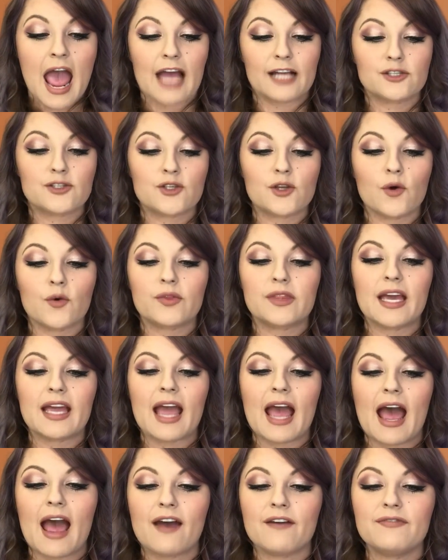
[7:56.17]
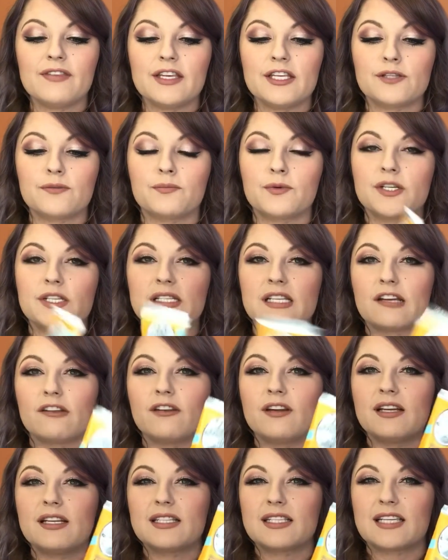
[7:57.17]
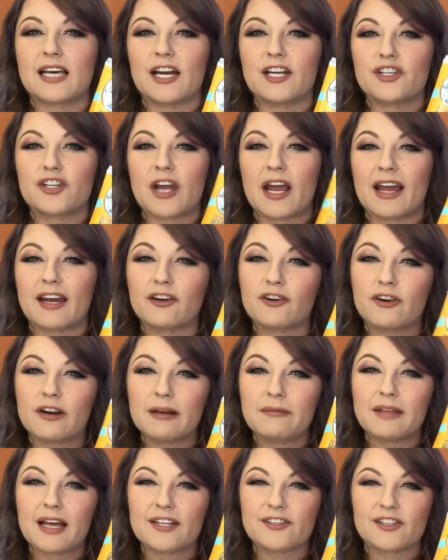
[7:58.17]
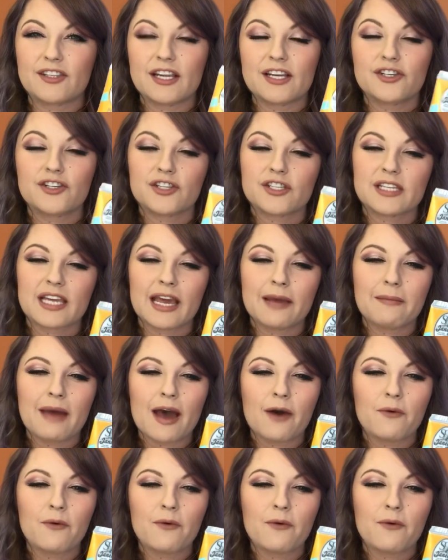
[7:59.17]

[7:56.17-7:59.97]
And so they have this Brazilian Touch hand cream that they just came